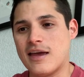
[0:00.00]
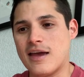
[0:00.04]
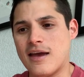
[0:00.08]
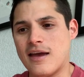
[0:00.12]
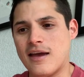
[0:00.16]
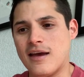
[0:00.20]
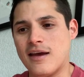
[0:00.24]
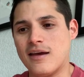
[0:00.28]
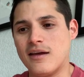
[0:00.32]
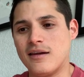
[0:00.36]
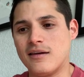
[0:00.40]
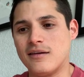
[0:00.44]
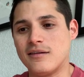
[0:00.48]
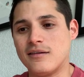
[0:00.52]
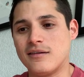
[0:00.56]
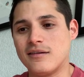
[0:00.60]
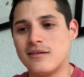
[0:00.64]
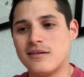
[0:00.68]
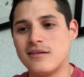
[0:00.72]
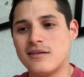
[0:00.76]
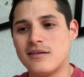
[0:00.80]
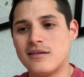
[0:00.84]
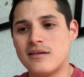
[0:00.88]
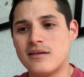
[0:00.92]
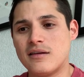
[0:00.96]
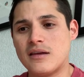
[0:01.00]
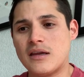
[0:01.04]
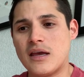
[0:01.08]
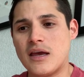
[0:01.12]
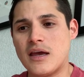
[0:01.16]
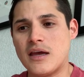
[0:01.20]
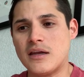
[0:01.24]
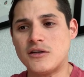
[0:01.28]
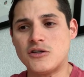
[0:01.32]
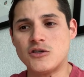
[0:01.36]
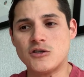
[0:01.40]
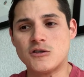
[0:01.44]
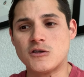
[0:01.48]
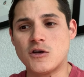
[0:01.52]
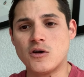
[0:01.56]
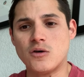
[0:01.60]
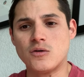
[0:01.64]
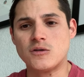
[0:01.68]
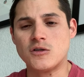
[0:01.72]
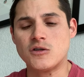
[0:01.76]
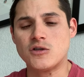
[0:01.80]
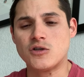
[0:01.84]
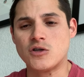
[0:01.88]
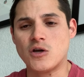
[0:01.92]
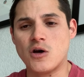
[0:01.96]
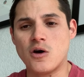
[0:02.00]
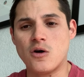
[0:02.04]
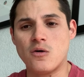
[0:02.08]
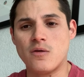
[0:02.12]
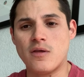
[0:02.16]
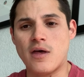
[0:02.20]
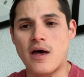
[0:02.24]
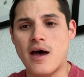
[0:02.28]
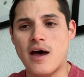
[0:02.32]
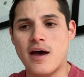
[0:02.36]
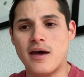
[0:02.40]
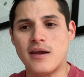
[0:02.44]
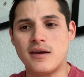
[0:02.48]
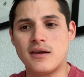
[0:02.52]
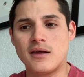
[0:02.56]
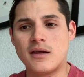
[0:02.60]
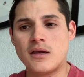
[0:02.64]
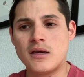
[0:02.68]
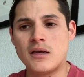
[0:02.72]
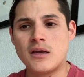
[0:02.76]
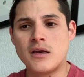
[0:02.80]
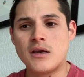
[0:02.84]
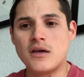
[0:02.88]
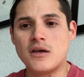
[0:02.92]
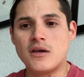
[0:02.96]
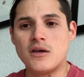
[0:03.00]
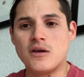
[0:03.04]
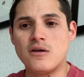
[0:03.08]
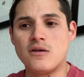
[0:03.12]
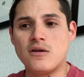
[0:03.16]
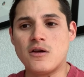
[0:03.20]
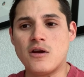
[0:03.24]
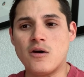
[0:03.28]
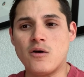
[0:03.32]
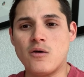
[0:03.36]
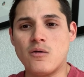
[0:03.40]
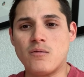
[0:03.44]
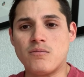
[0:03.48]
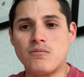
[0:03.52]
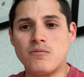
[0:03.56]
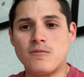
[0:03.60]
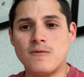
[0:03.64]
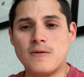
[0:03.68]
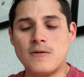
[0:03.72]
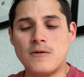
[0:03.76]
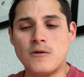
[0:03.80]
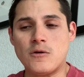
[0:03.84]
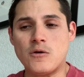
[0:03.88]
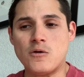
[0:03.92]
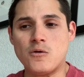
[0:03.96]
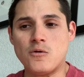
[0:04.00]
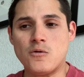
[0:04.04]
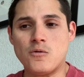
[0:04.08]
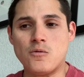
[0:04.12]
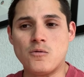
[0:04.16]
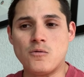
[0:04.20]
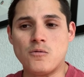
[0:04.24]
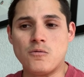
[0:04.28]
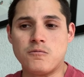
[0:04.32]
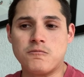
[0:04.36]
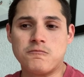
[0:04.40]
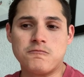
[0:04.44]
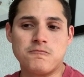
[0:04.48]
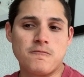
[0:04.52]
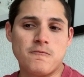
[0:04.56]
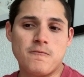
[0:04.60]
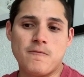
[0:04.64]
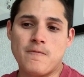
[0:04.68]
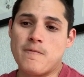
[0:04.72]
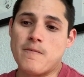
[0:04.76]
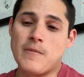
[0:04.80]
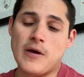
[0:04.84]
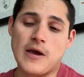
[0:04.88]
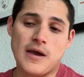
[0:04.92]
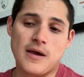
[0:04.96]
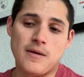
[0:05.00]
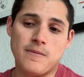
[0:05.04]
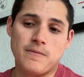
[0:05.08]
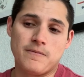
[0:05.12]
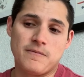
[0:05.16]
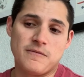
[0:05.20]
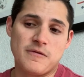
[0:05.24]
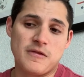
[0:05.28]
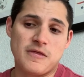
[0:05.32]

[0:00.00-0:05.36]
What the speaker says: And it just goes to show that, you know, you may